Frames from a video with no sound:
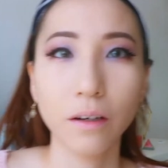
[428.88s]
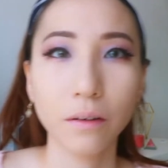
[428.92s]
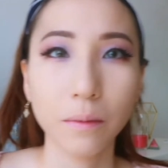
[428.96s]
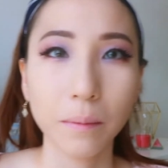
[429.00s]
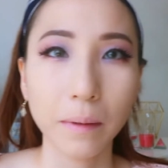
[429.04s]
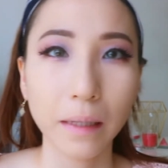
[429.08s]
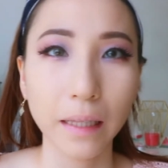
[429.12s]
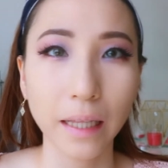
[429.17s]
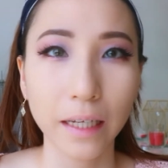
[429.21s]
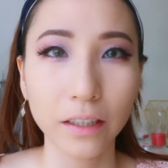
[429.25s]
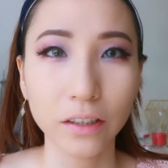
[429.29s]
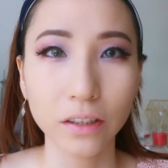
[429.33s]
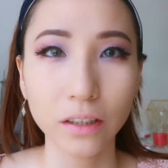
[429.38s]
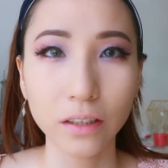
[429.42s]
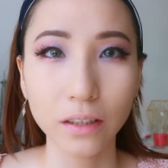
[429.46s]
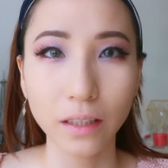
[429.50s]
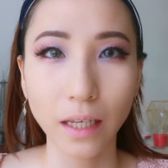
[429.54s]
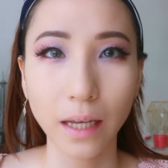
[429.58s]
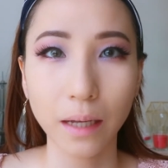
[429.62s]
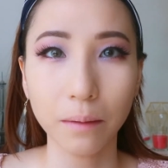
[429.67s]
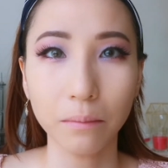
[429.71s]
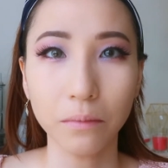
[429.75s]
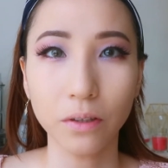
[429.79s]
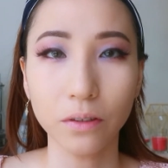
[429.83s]
For my lashes,
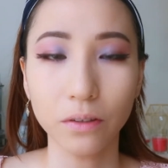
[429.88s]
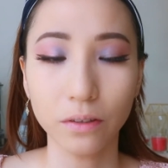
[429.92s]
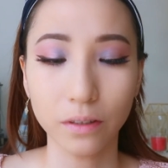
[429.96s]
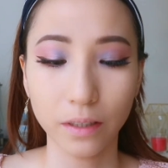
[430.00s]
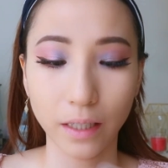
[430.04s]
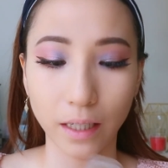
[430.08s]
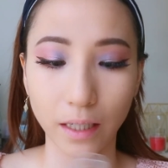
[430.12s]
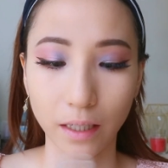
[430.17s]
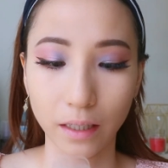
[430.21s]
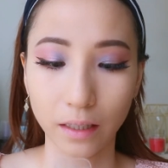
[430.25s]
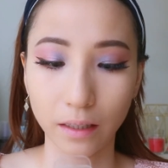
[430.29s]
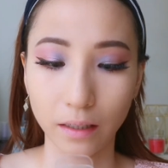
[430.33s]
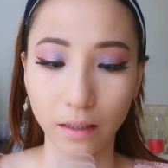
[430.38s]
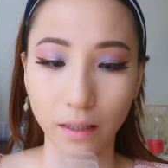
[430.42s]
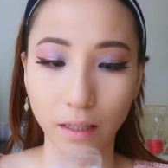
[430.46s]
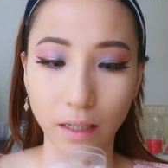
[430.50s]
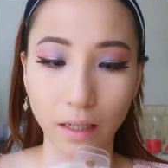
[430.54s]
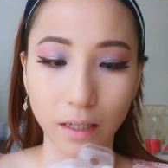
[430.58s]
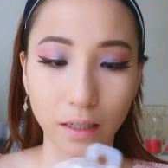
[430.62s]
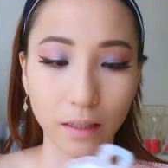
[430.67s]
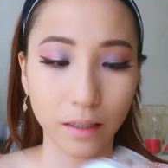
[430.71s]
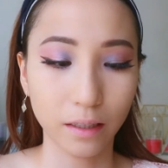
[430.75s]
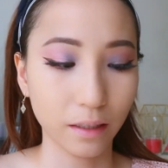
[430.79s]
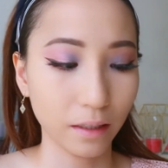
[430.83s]
I'm using
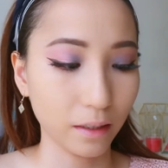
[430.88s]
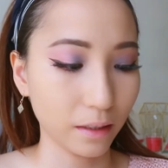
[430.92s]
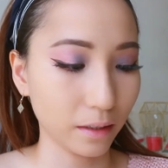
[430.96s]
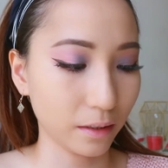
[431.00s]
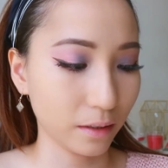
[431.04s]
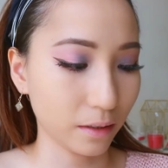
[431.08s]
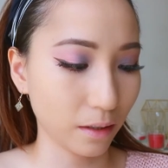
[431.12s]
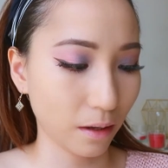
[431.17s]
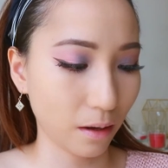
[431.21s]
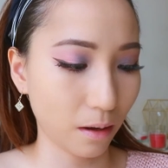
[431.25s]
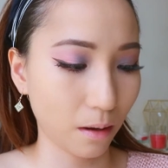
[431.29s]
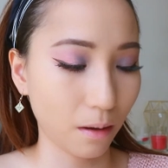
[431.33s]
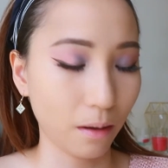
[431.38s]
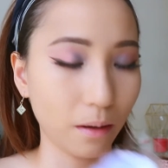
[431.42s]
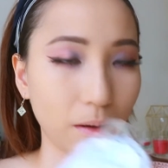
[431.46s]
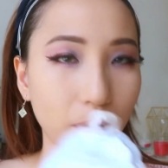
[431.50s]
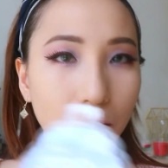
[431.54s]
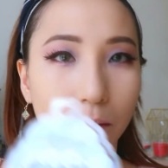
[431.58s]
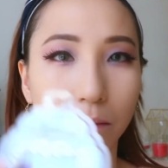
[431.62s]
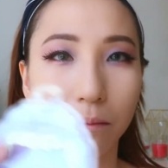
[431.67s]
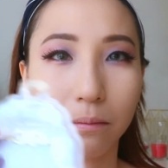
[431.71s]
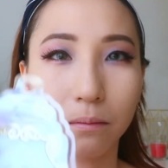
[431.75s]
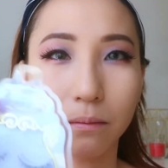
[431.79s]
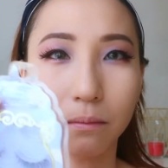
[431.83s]
these
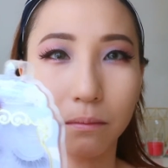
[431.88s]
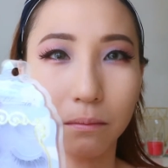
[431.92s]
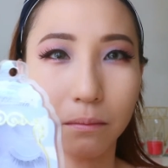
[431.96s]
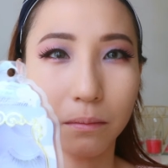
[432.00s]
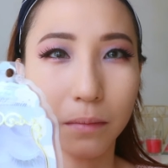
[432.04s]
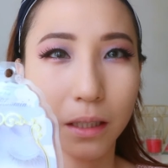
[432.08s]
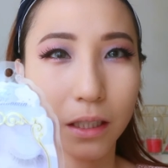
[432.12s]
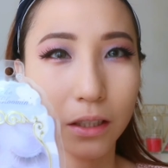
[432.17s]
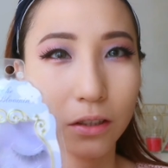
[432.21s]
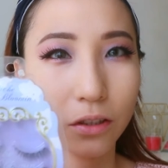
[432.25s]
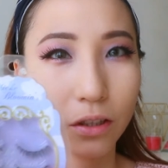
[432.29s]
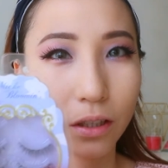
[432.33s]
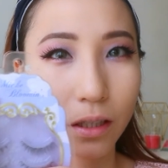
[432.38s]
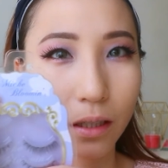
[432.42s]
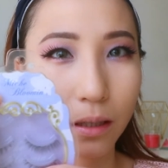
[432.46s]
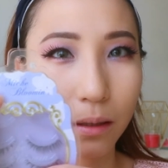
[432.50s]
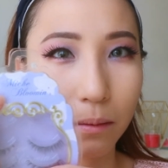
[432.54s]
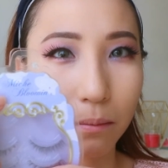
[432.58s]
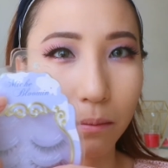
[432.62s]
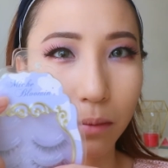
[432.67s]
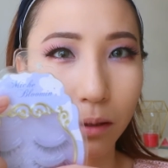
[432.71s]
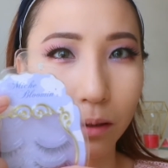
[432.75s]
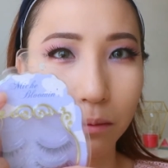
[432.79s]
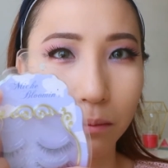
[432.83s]
Miche
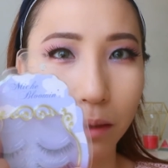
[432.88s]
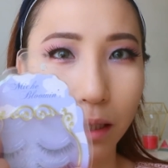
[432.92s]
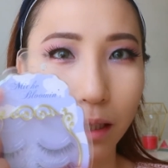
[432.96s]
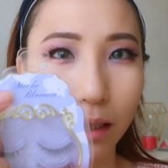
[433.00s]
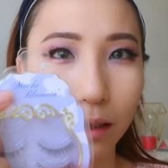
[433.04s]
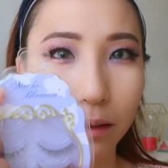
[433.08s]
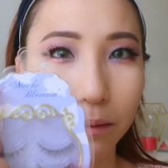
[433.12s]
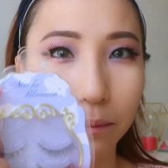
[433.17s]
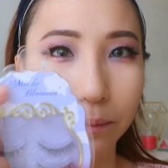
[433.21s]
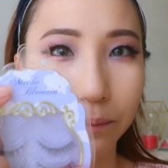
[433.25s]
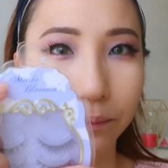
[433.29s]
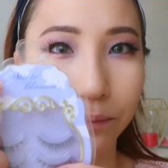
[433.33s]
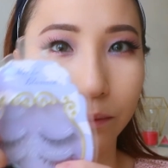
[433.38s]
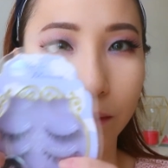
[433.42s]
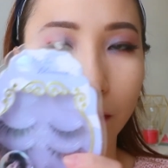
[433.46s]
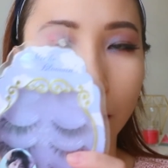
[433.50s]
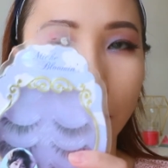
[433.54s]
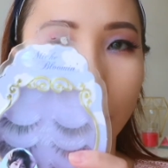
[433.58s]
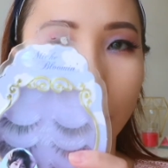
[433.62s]
Bloomin